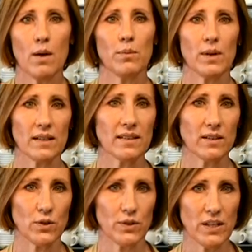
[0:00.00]
plus
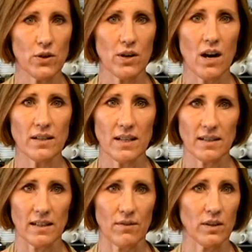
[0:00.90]
lets you see your
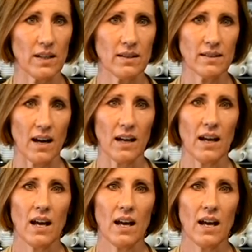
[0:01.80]
contents level inside.